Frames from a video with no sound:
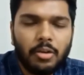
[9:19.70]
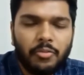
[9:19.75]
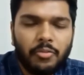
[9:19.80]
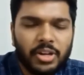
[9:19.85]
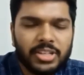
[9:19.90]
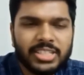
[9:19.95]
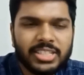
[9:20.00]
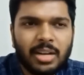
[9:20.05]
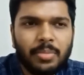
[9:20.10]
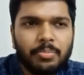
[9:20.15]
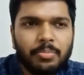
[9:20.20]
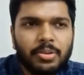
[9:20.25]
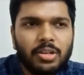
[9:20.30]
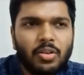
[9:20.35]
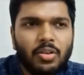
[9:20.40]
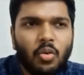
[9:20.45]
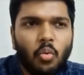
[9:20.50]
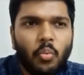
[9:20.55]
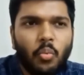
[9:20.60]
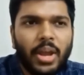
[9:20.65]
For
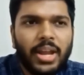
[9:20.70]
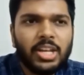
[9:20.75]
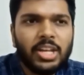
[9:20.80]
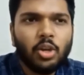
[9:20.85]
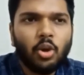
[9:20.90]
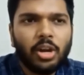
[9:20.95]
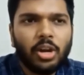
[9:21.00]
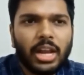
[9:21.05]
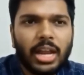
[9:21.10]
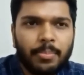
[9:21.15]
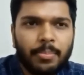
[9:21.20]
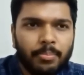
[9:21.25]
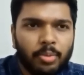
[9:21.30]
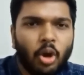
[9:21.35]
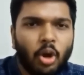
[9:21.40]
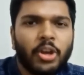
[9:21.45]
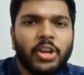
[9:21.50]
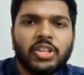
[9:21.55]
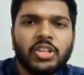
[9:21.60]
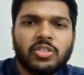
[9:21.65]
example, when your
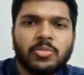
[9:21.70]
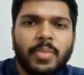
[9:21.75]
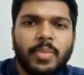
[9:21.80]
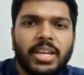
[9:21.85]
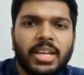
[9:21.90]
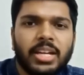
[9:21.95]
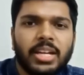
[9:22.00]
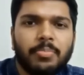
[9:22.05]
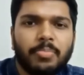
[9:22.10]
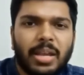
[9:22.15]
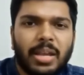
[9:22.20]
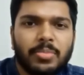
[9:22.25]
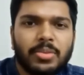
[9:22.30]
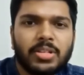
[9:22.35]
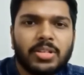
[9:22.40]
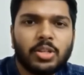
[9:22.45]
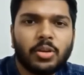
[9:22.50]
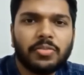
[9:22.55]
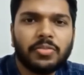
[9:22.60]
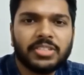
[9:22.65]
employer is making a
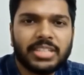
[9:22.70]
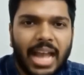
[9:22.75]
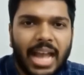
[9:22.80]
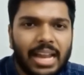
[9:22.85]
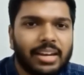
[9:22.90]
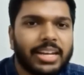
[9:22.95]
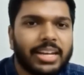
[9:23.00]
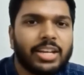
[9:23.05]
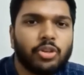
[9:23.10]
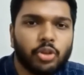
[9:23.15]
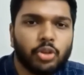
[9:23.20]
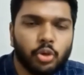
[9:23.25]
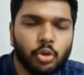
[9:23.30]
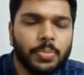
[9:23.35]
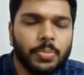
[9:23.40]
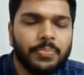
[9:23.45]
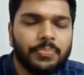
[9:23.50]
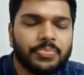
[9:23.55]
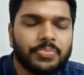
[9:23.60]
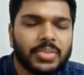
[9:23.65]
payment of salary to
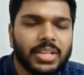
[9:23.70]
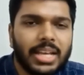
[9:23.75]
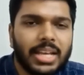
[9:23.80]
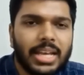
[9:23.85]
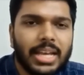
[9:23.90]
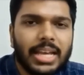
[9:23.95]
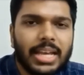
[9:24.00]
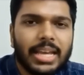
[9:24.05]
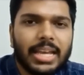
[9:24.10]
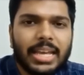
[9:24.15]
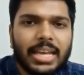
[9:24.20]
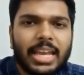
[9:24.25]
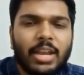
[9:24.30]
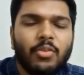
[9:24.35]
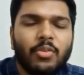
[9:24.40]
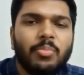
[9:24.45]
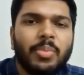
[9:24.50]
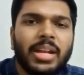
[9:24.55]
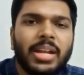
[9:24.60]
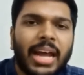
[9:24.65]
you,
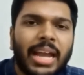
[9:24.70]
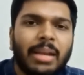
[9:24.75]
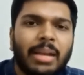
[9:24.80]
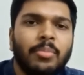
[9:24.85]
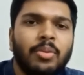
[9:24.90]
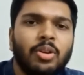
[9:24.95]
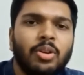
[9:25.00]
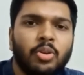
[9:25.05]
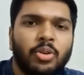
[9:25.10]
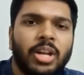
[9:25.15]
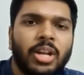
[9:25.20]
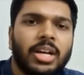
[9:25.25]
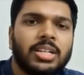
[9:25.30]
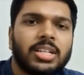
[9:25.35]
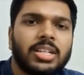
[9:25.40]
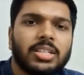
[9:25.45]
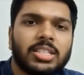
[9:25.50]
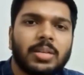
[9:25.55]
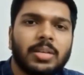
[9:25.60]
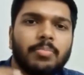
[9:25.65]
he will be liable to
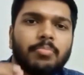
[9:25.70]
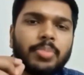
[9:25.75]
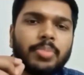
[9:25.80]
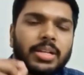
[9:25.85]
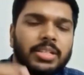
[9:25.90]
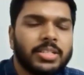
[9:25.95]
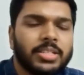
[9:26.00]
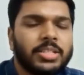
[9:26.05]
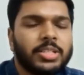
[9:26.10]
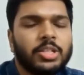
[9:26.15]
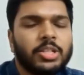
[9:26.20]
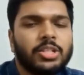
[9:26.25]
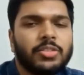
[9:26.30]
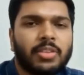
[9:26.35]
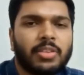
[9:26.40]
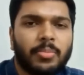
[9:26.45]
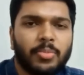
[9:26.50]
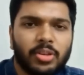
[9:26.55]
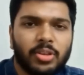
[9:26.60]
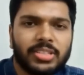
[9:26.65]
deduct some percentage
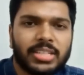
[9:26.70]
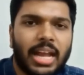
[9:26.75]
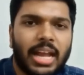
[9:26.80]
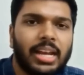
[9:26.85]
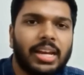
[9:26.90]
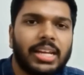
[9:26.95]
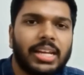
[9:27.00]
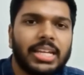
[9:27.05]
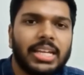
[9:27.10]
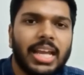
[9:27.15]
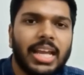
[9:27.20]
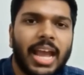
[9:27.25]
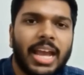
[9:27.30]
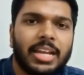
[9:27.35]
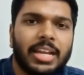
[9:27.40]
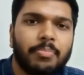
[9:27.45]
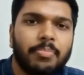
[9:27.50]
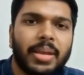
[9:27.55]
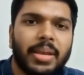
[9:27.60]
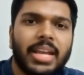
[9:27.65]
from your salary
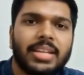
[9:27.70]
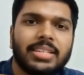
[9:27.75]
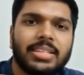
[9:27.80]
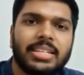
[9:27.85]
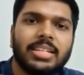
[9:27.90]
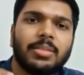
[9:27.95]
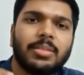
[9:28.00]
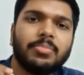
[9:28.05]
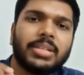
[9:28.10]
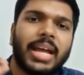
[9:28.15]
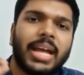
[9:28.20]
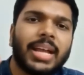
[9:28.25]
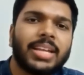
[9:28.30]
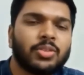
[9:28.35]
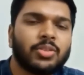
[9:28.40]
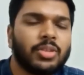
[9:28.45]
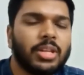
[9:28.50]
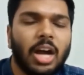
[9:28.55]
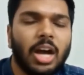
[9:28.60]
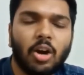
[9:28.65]
and pay as income
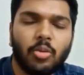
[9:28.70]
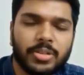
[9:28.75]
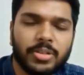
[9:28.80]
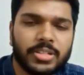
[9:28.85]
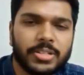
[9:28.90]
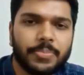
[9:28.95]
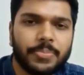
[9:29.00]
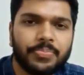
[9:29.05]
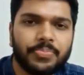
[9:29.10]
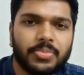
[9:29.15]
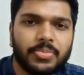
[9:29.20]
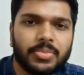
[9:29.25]
tax to the government.